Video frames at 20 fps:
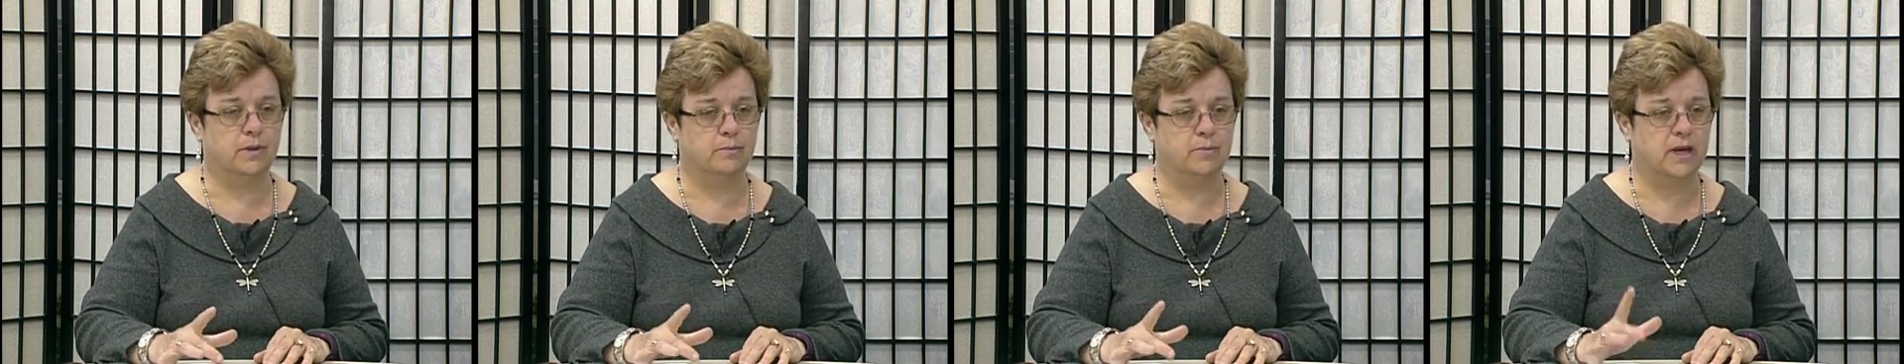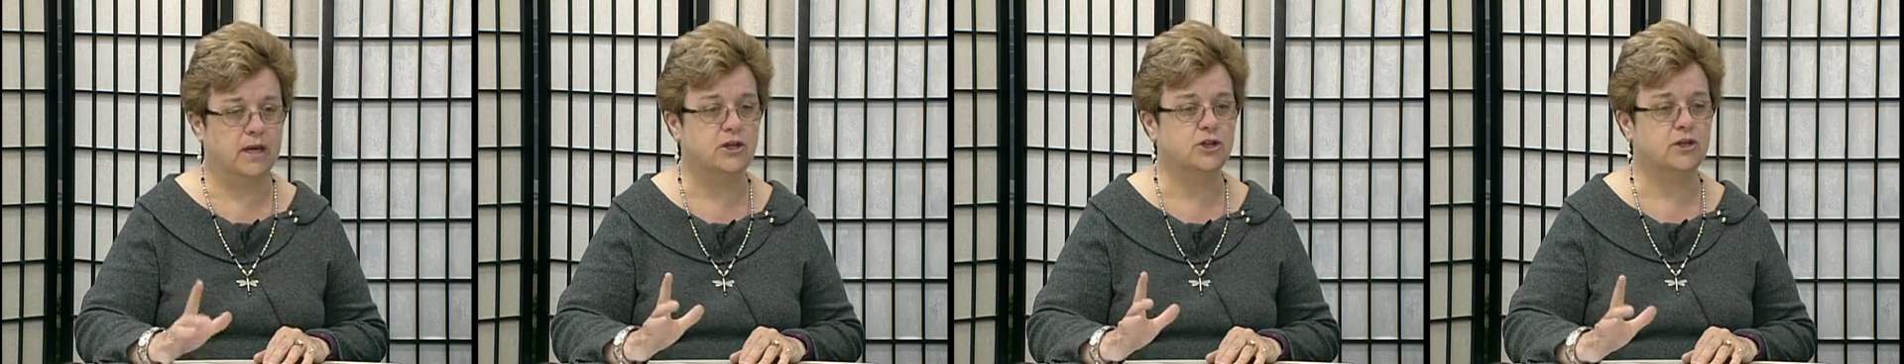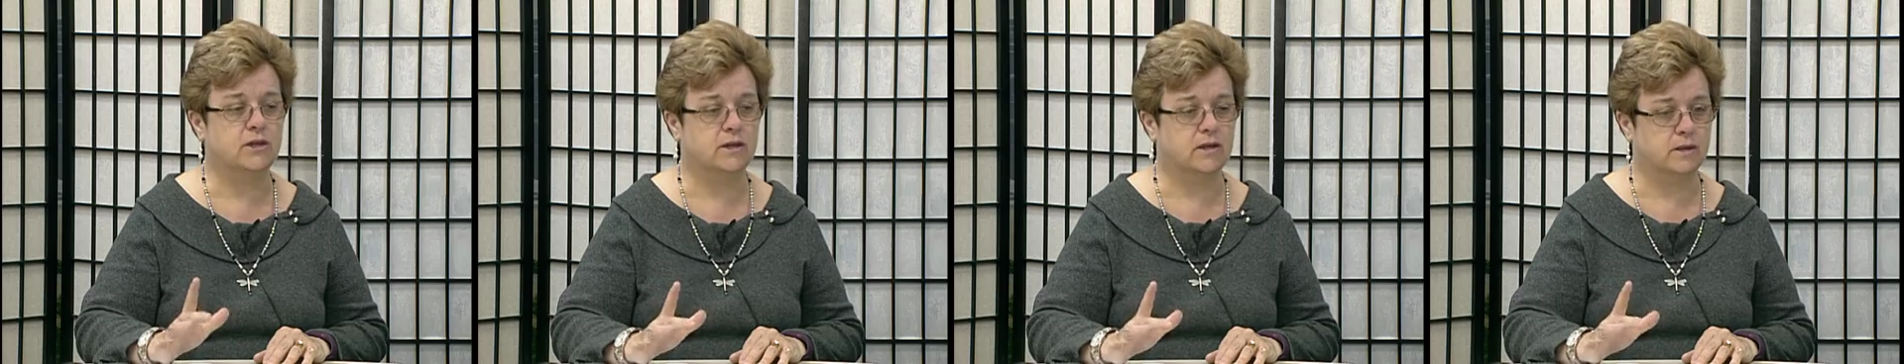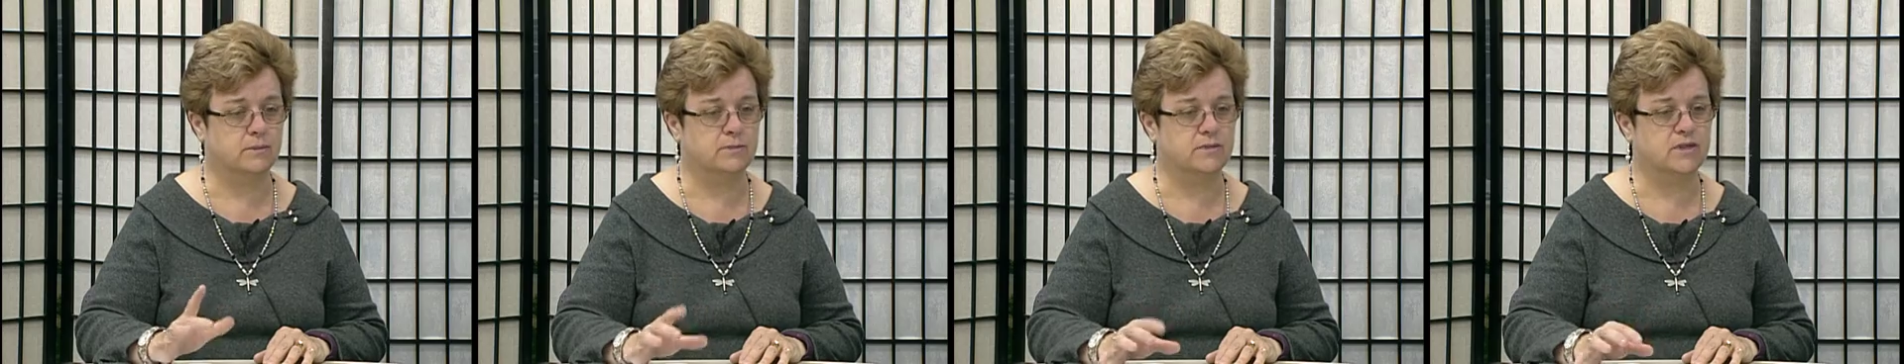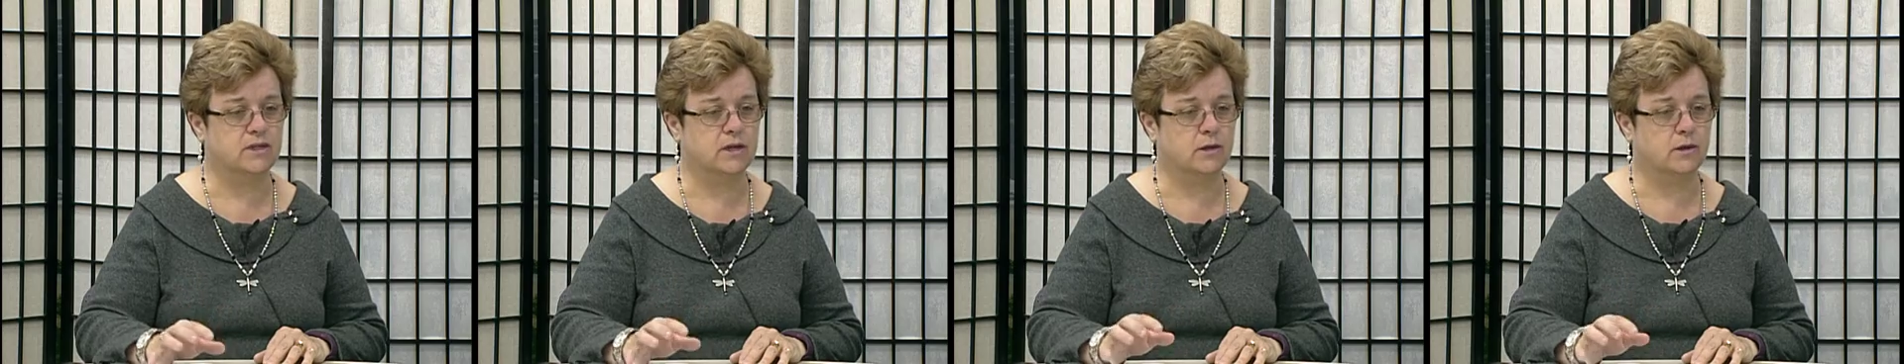patient
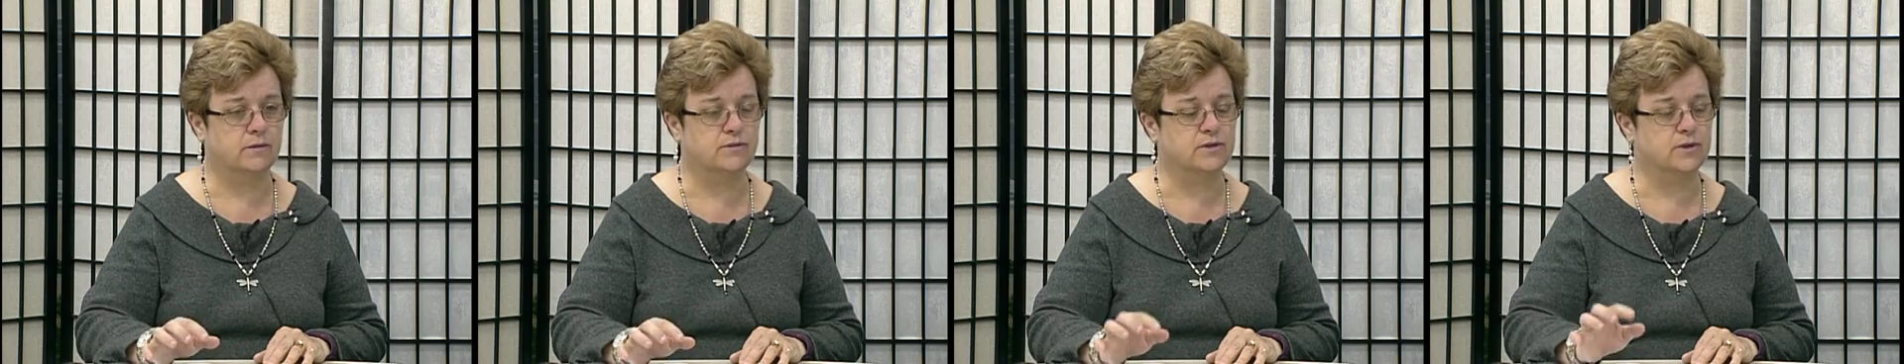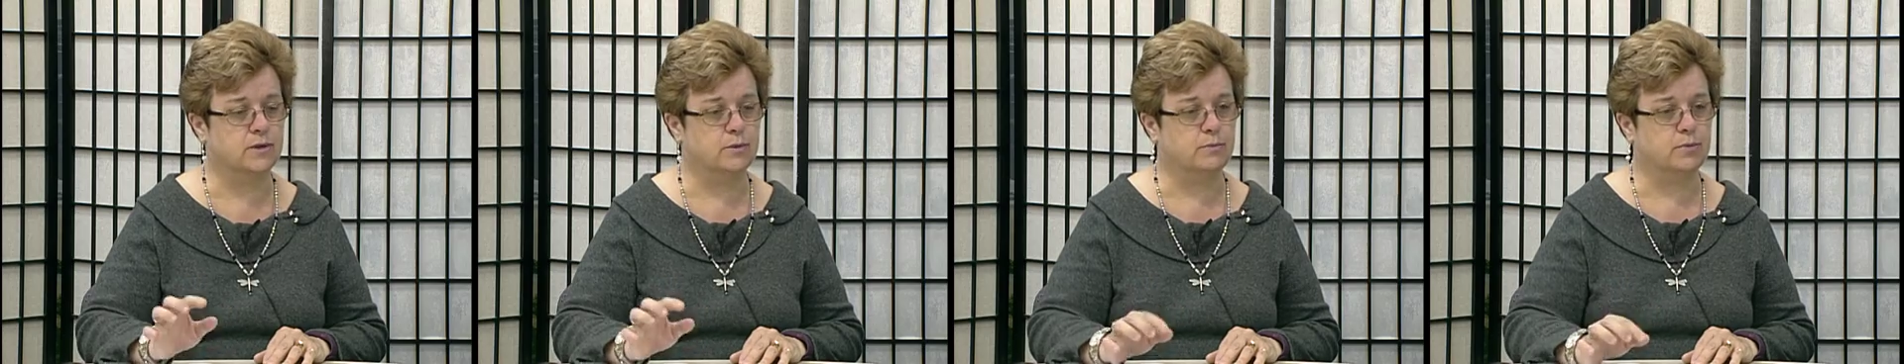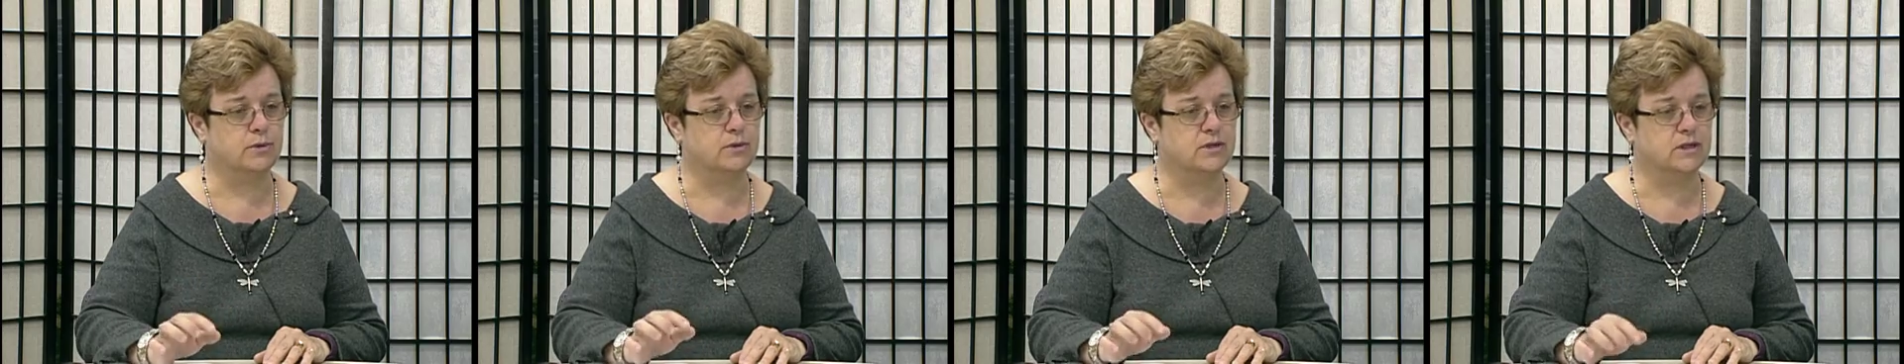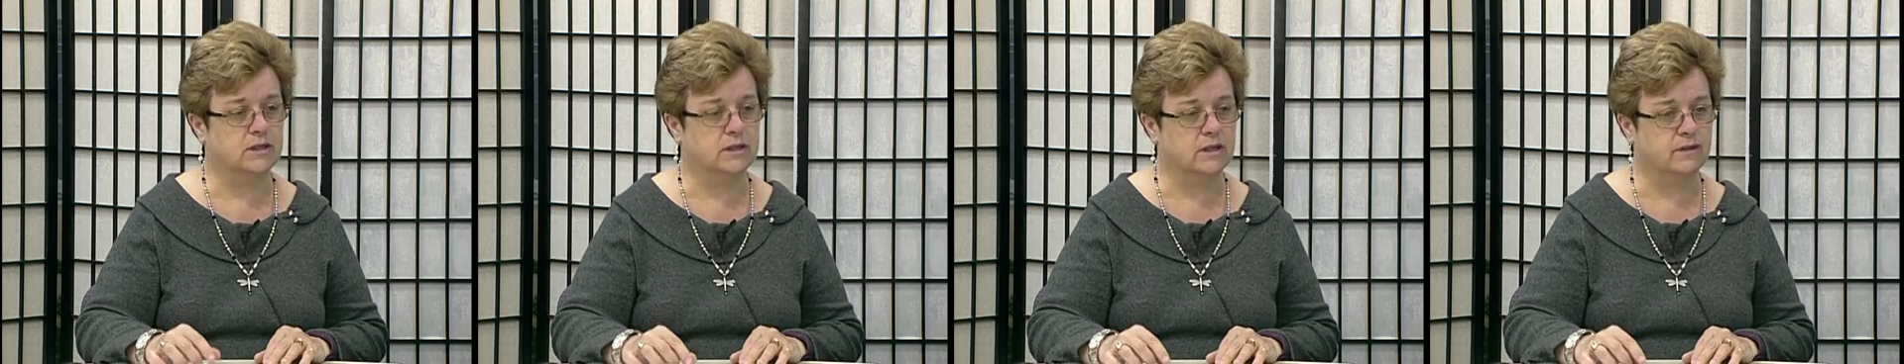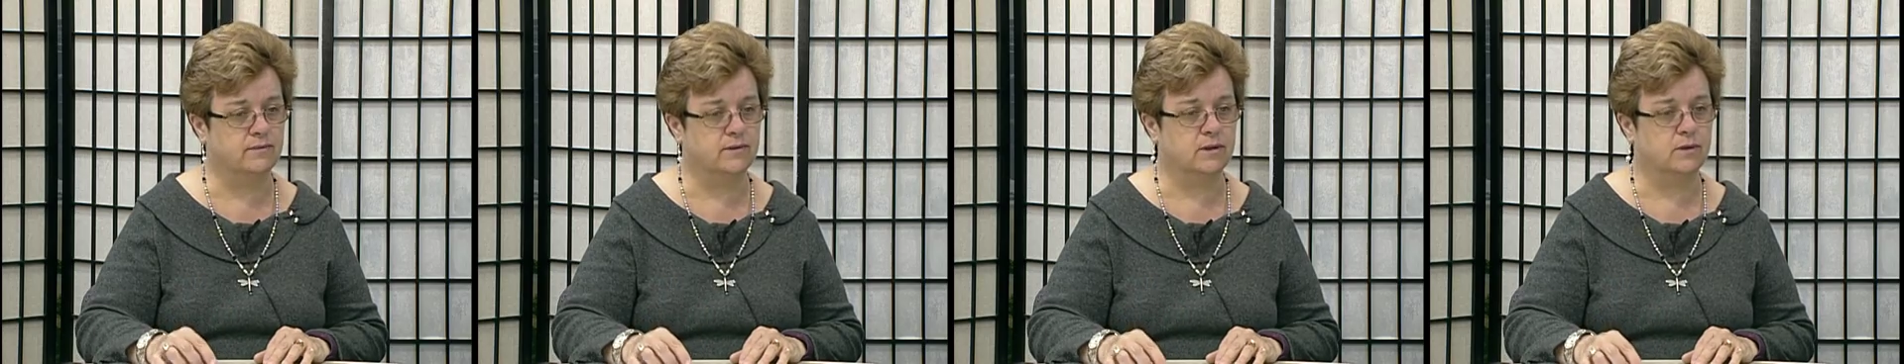themselves or the person
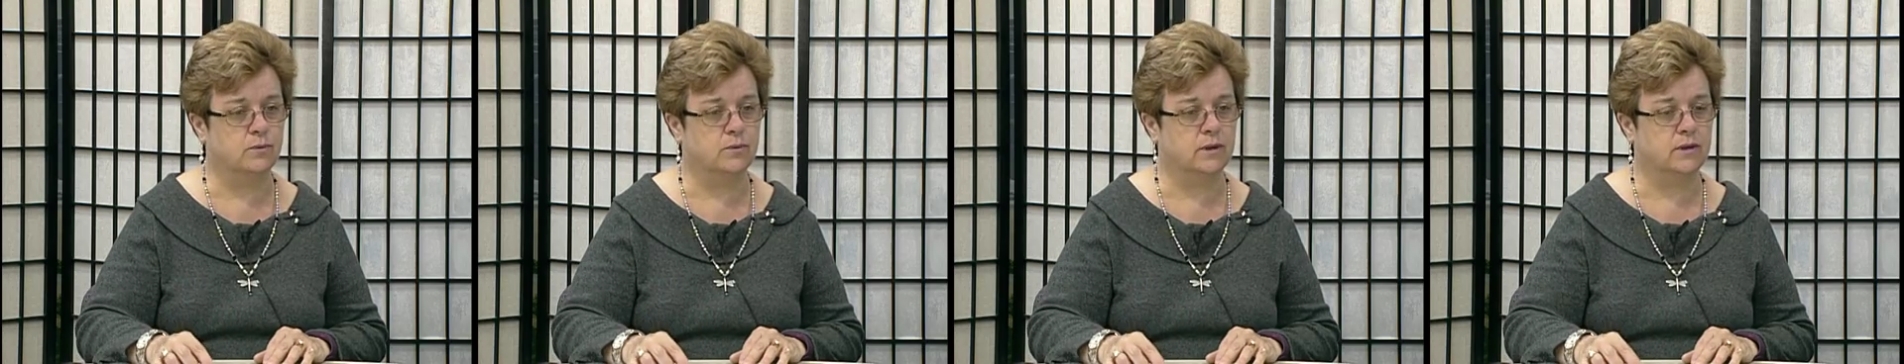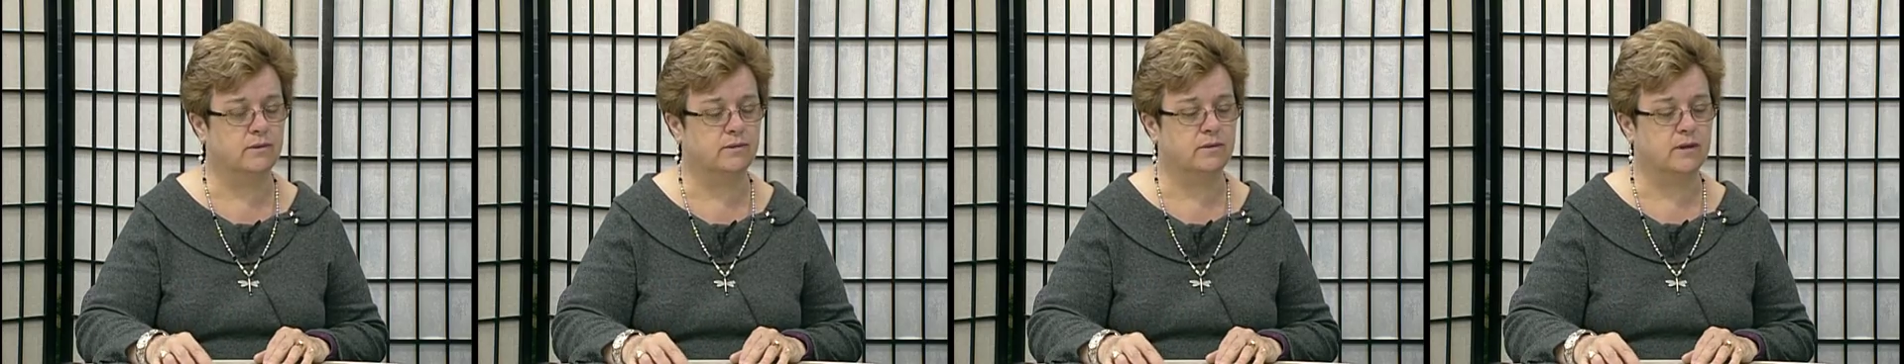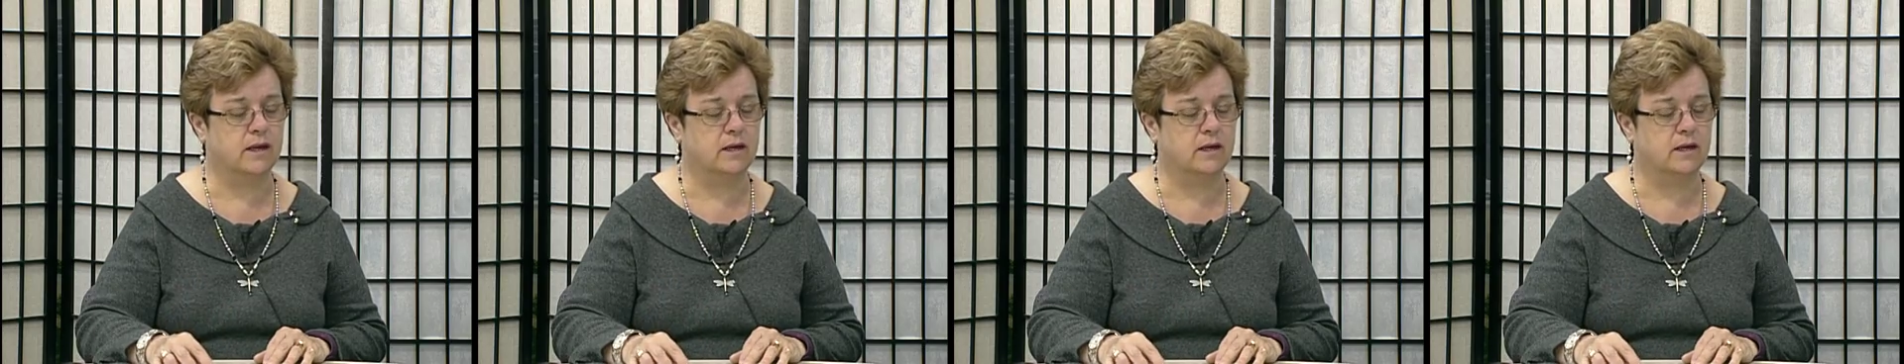living with